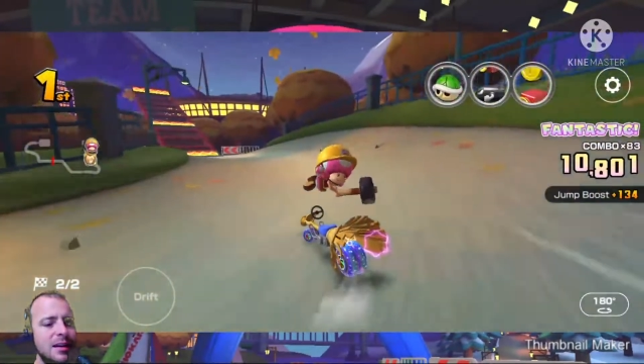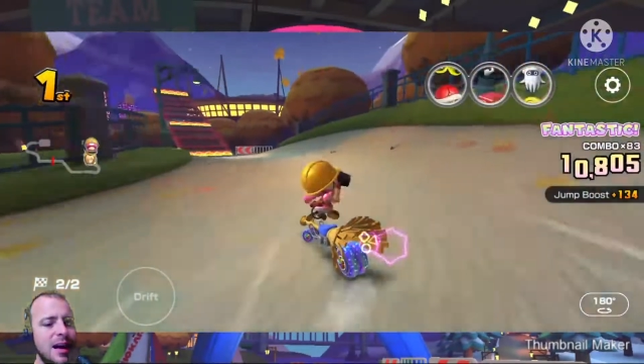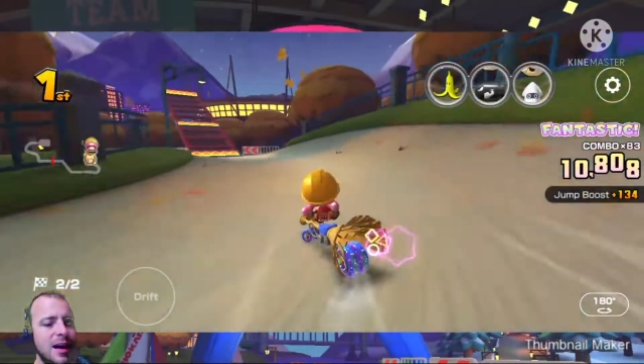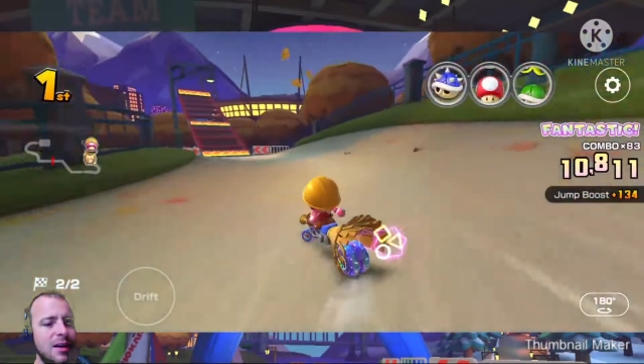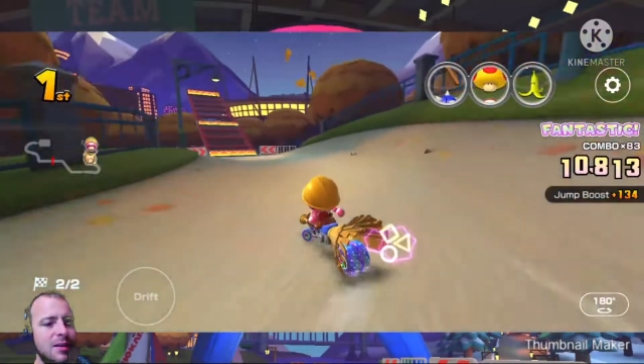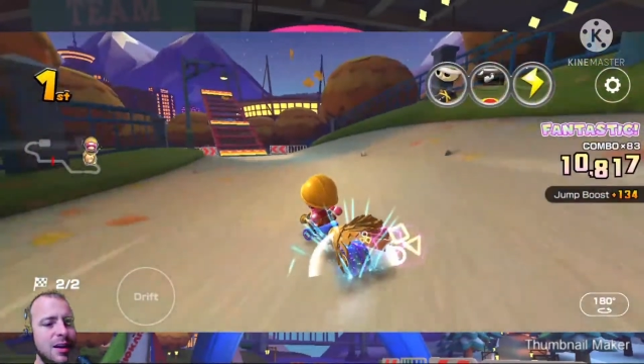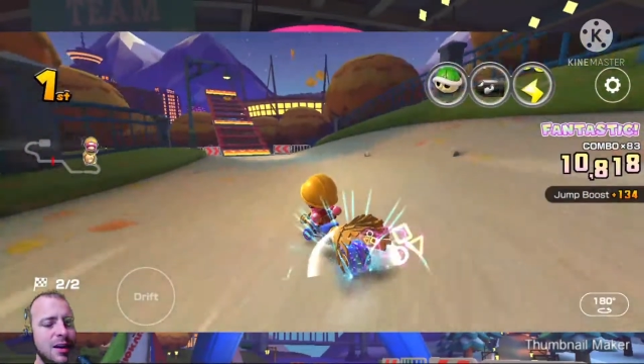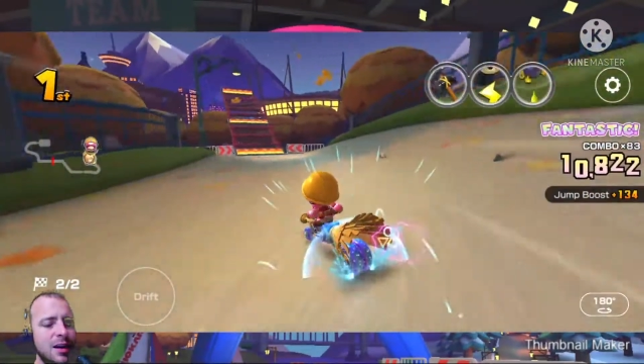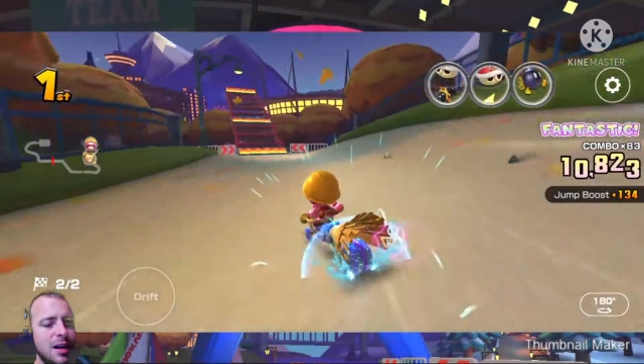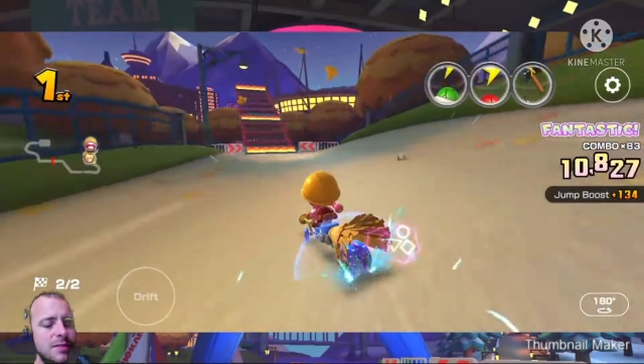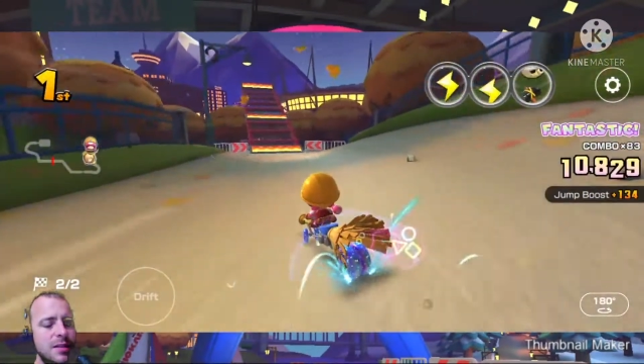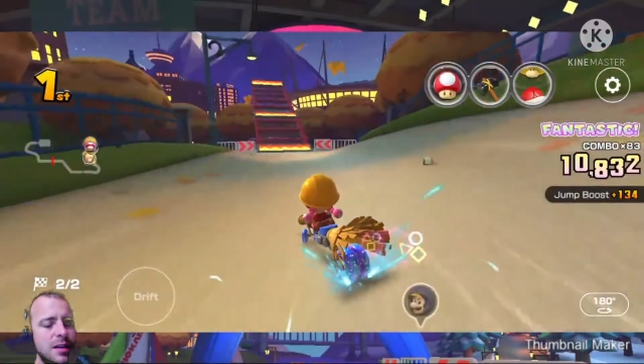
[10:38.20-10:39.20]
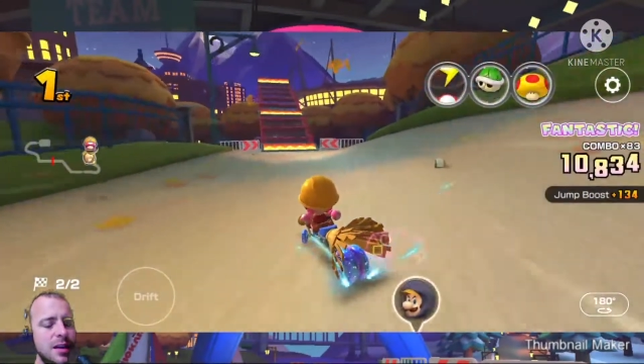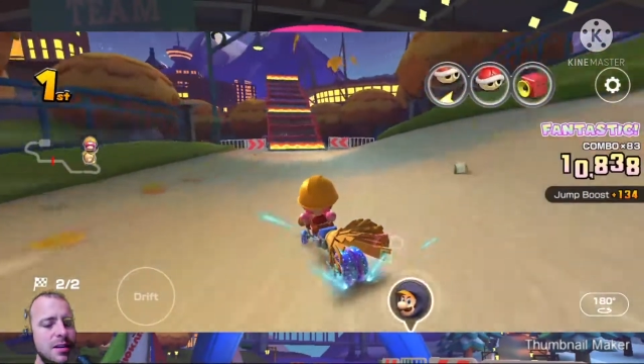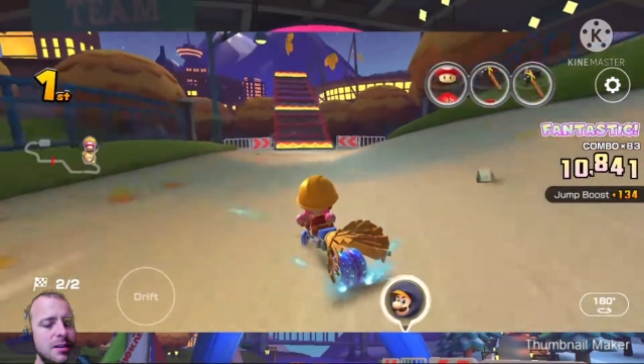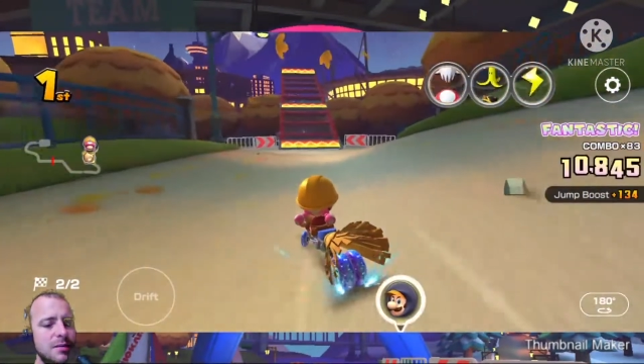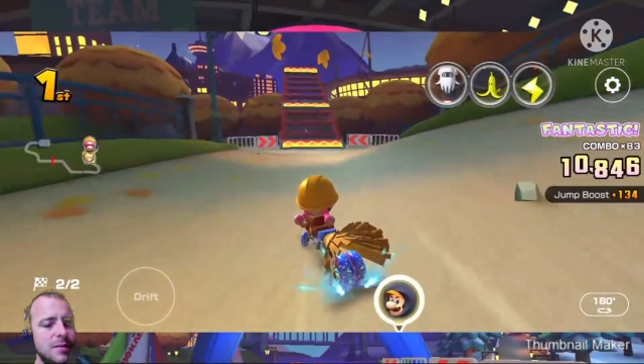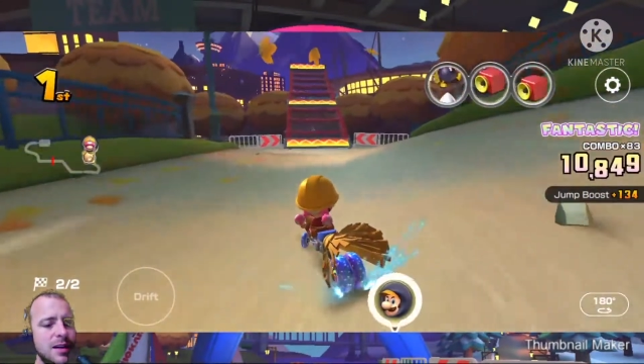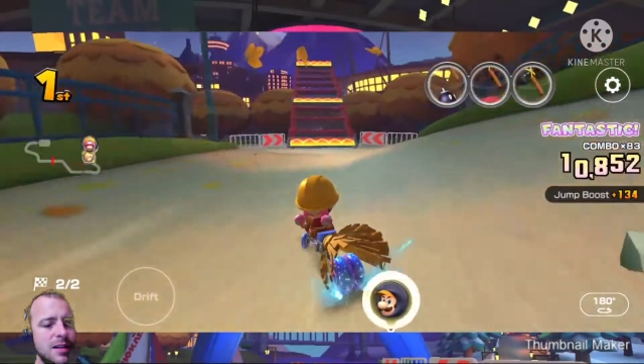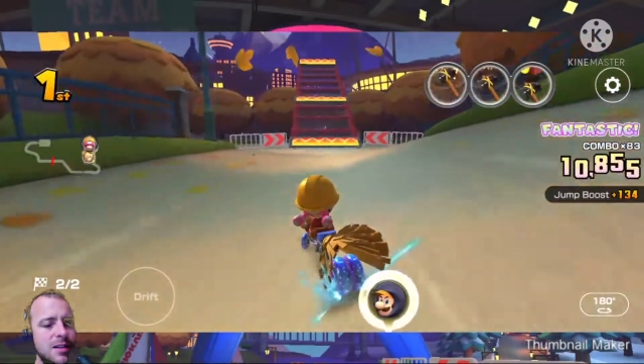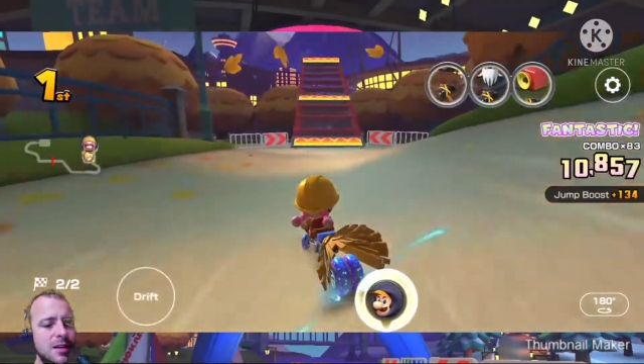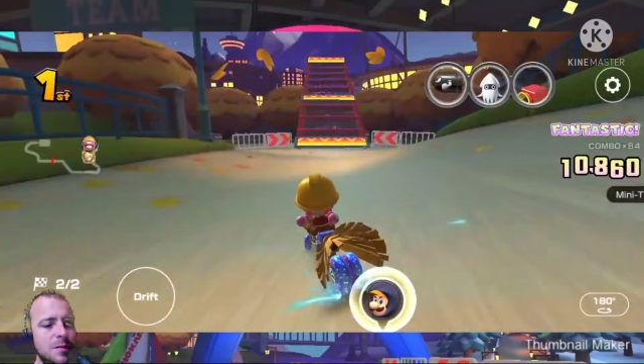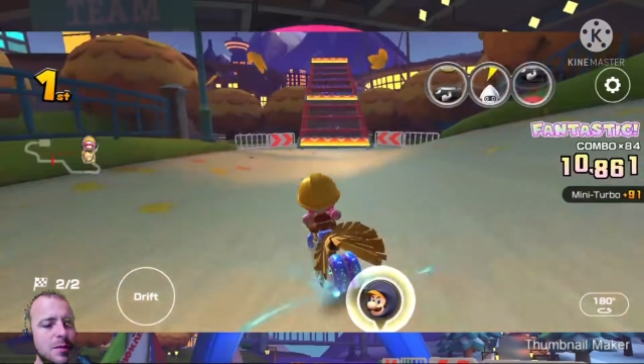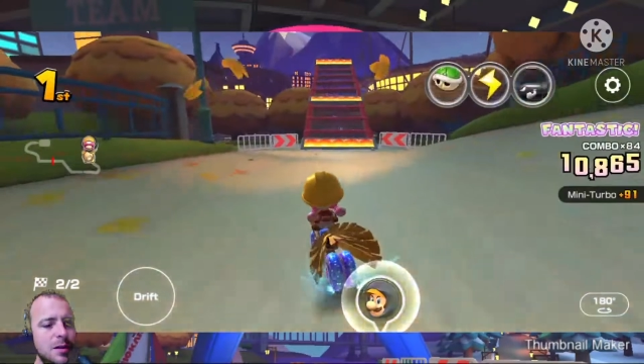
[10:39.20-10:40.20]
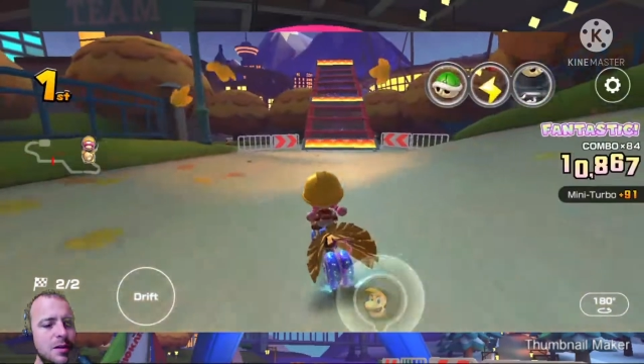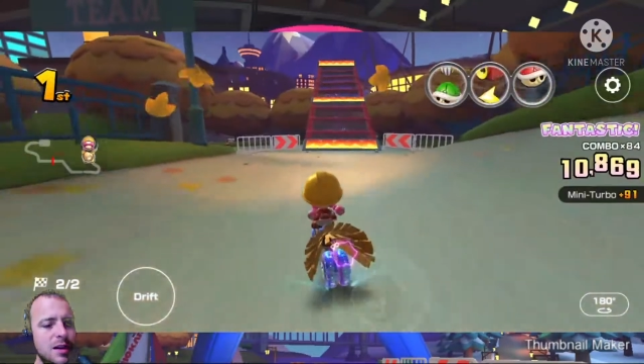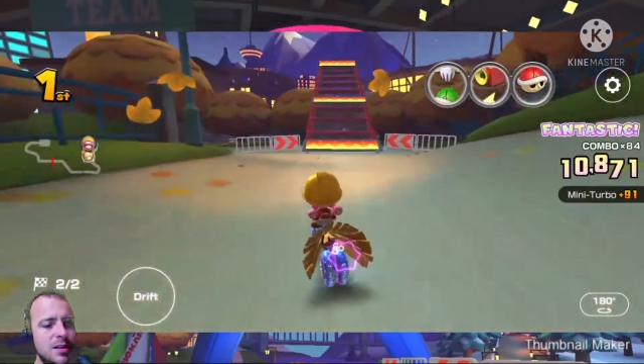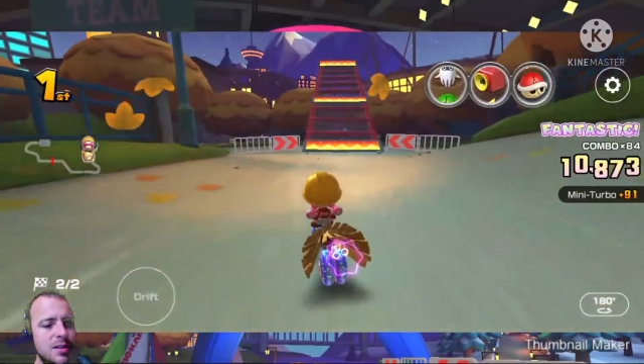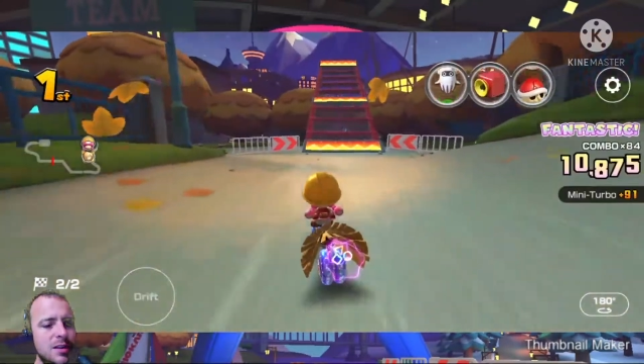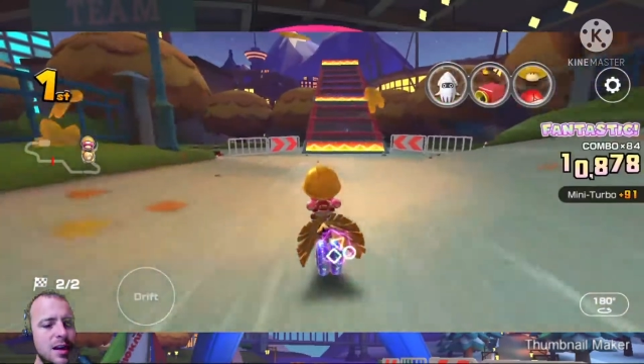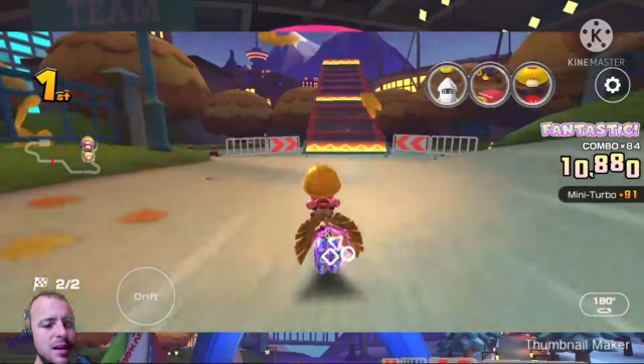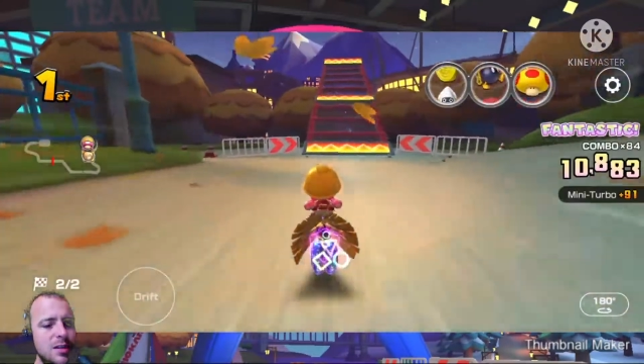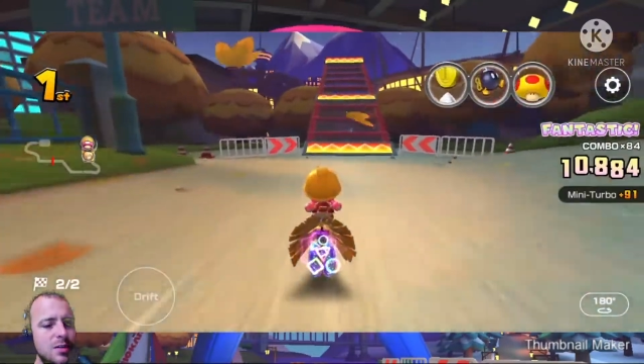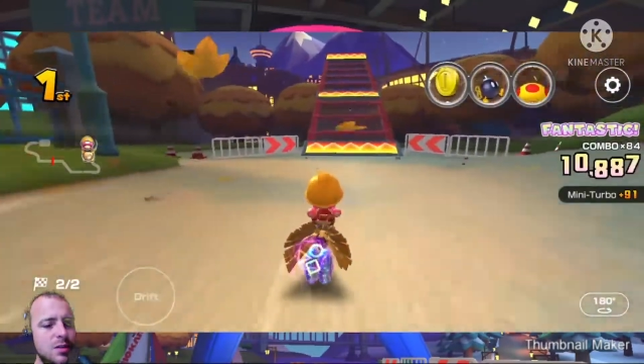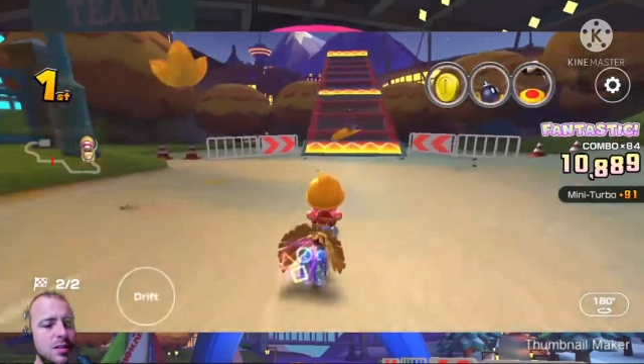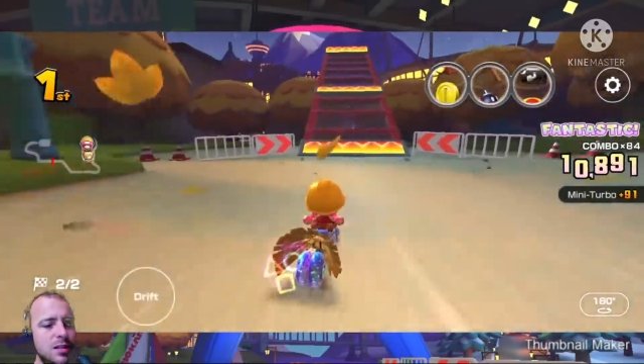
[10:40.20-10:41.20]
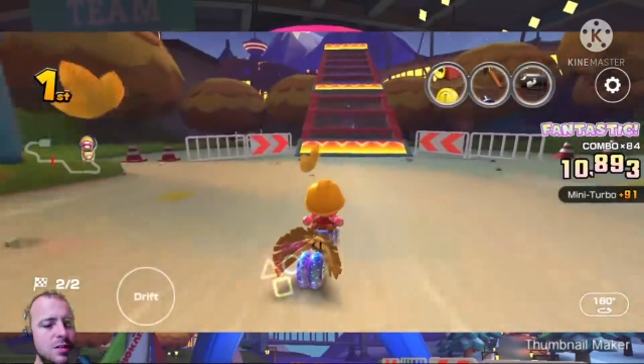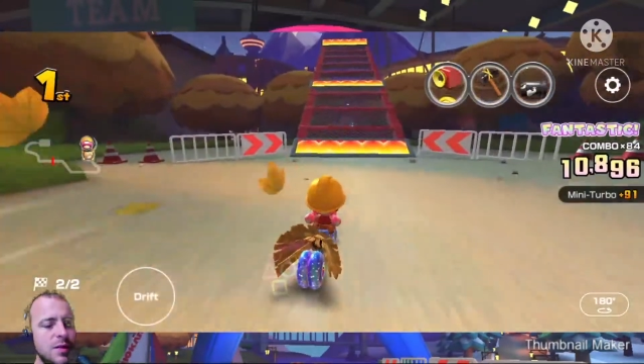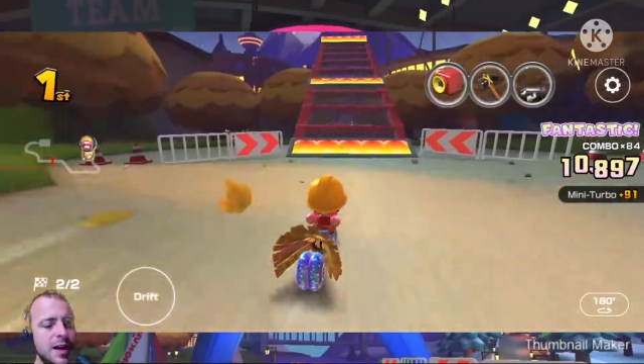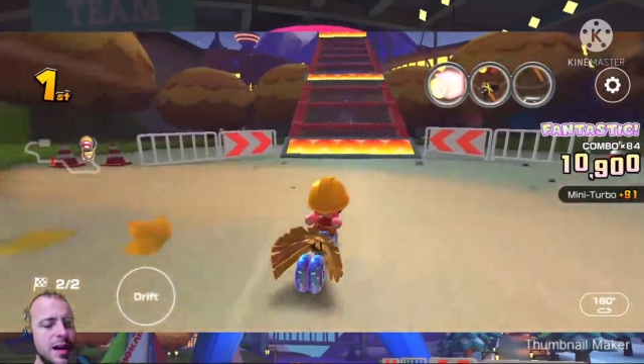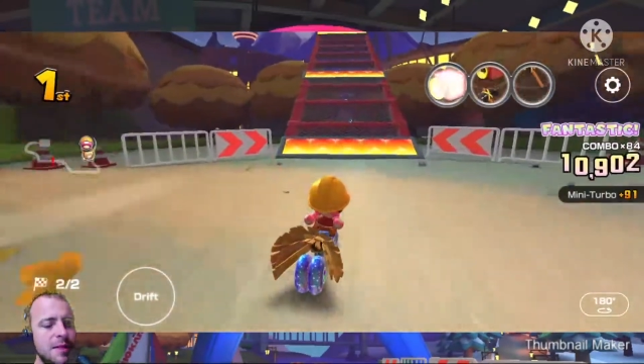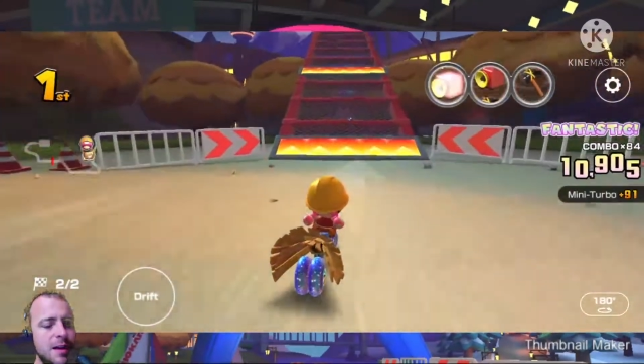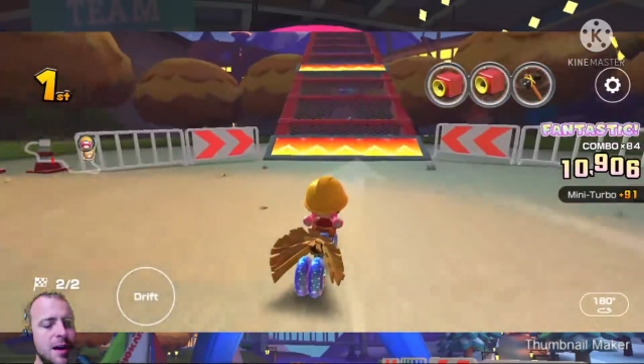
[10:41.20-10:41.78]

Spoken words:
Now here comes another mini turbo as you head towards this ramp.